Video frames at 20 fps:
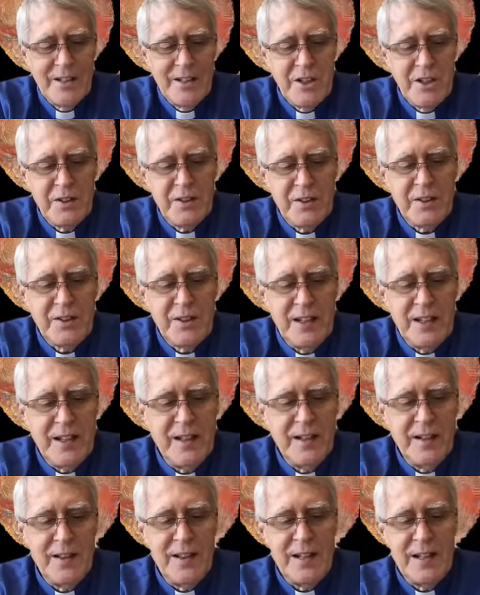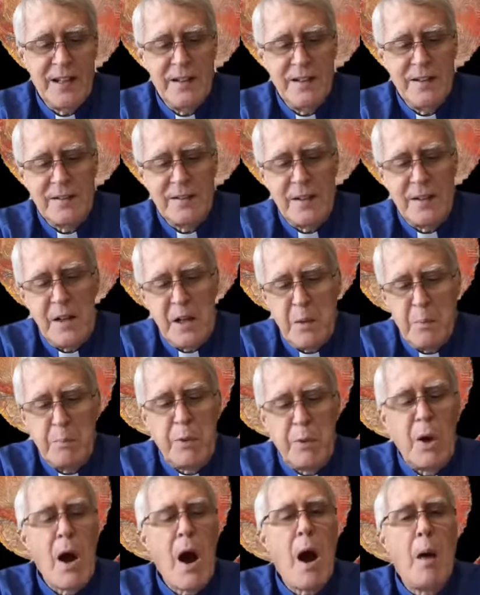Just seeing these
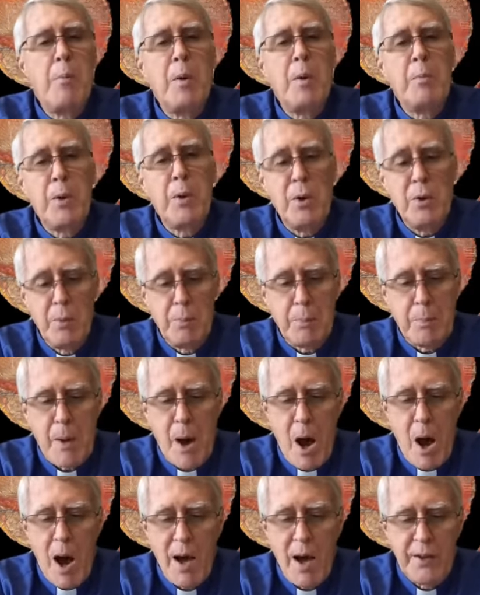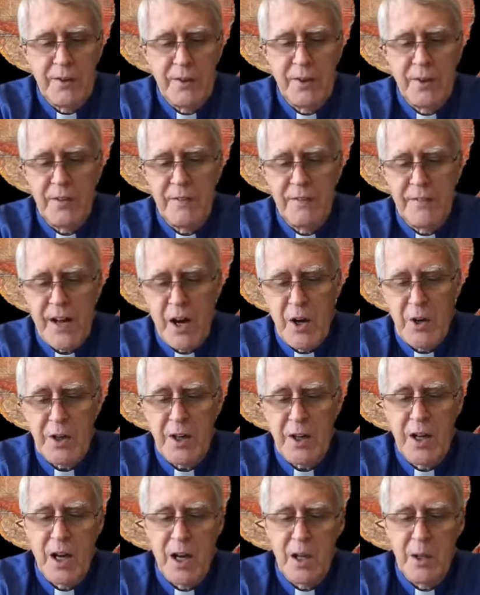improbable positive
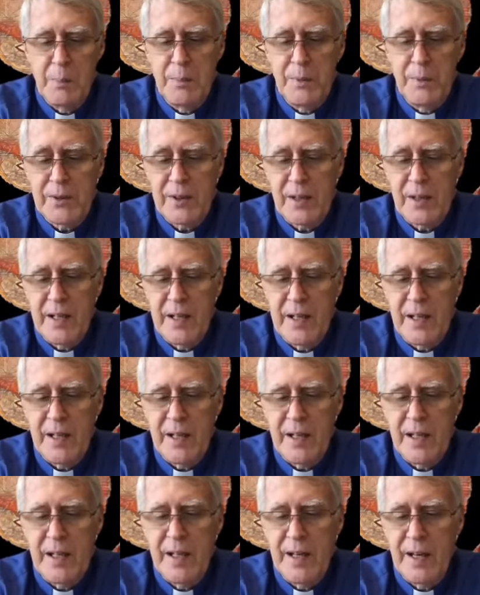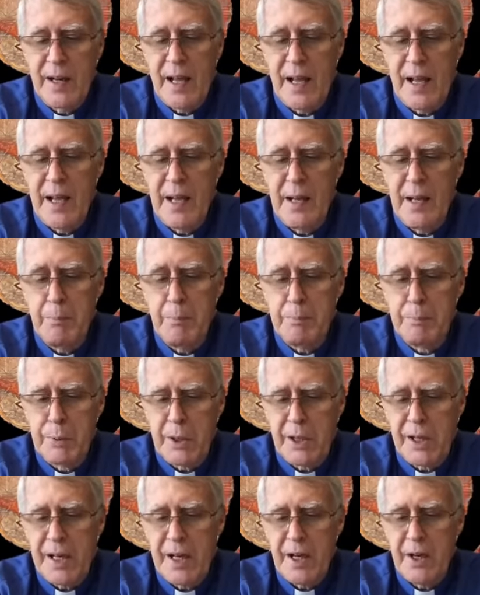outcomes in a
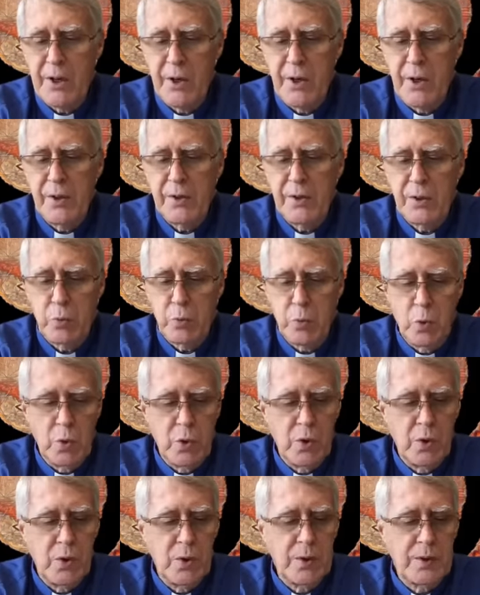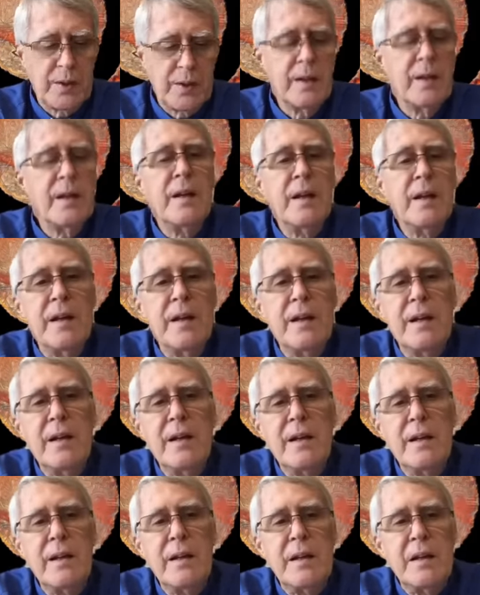precarious world
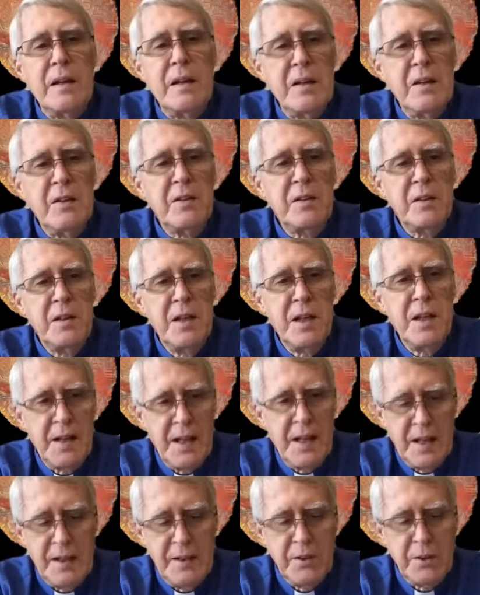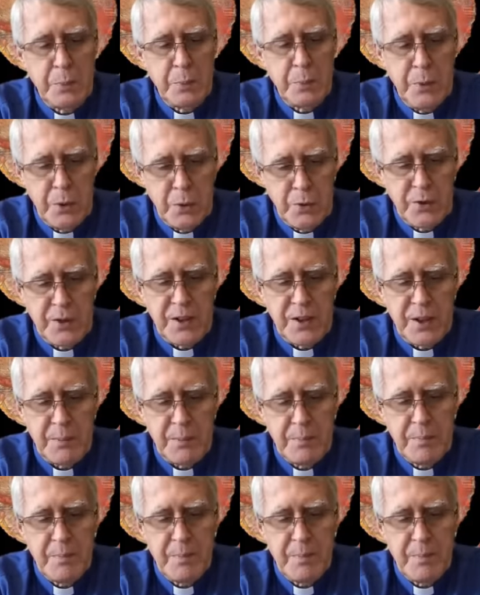is today's musing.